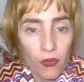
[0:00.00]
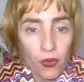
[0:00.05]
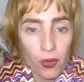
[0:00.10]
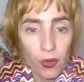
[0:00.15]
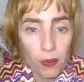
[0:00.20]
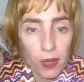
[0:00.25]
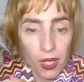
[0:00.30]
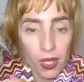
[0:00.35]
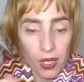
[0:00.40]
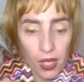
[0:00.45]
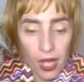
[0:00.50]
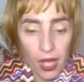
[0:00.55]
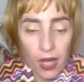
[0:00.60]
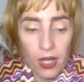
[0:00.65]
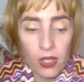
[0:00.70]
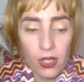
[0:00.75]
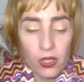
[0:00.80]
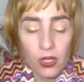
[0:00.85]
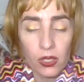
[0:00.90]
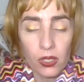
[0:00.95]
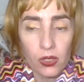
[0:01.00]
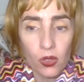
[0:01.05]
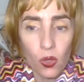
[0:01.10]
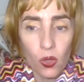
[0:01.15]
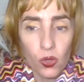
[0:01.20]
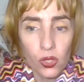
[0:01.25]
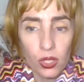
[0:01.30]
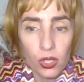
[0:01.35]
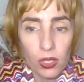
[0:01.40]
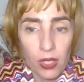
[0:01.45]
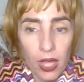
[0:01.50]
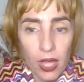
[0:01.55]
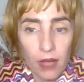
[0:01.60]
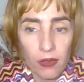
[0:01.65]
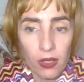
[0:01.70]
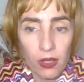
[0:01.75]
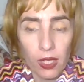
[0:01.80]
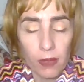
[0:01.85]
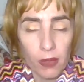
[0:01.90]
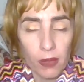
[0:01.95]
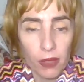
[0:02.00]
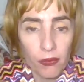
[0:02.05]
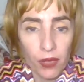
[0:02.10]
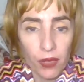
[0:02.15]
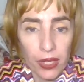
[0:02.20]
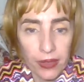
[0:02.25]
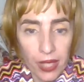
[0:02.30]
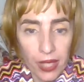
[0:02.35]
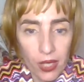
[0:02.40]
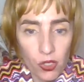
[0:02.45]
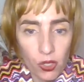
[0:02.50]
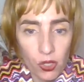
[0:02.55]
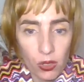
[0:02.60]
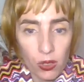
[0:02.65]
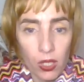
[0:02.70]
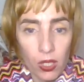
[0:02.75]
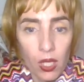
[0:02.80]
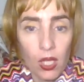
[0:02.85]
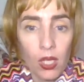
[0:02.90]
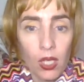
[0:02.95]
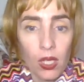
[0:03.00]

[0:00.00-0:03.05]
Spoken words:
from a higher social level, I mean financial,